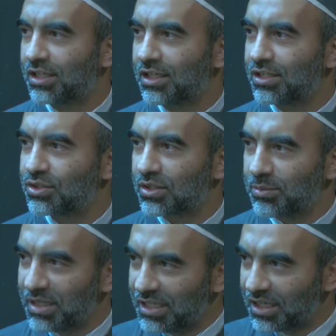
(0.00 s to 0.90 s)
So the
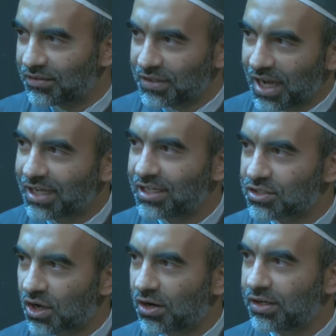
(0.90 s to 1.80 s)
meaning of night
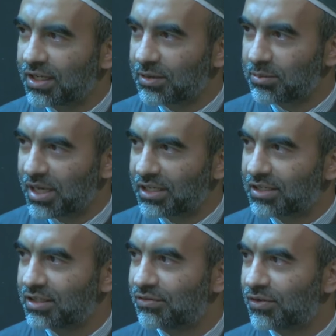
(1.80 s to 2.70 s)
is already embedded
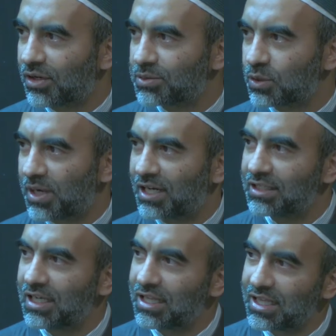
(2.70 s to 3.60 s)
in the verb,
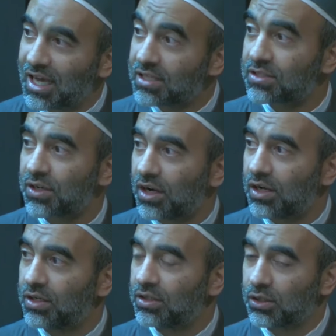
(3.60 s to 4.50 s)
subhanalladhi
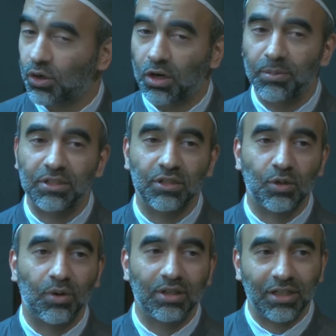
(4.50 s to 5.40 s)
asra. Glory be to
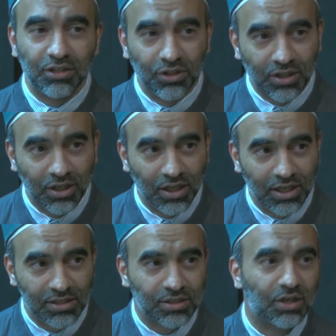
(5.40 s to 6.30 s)
the one that took
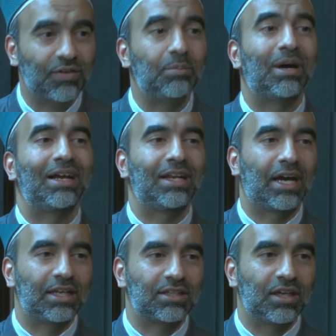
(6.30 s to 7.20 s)
his servant by
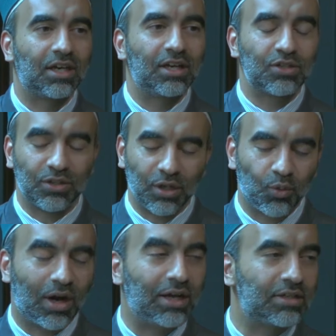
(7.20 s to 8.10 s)
night. So then
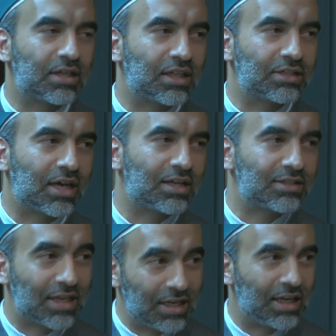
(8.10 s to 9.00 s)
why does Allah Ta'ala
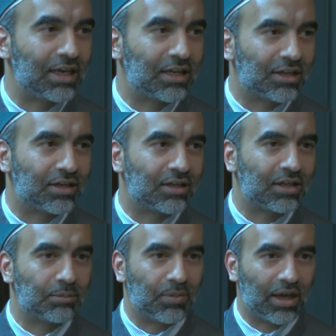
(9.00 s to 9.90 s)
say laylan,
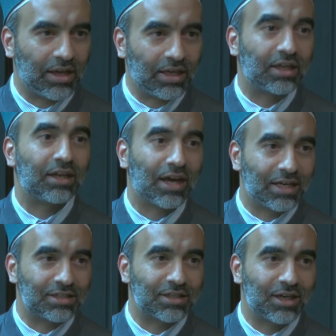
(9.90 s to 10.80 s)
in a
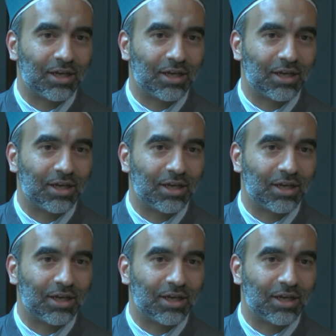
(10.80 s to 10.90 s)
night?